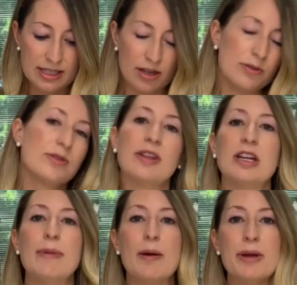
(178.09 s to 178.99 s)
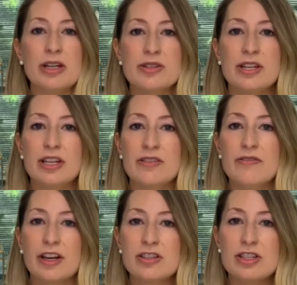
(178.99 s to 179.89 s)
I also think about parasitic
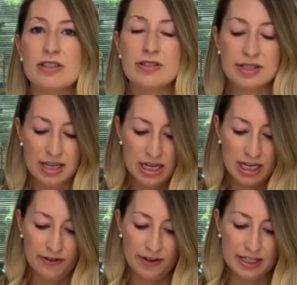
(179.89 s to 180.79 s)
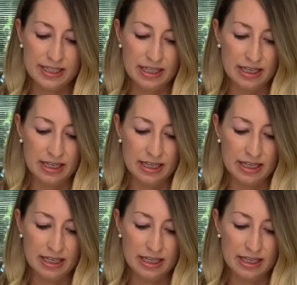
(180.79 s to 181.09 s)
infections if I see an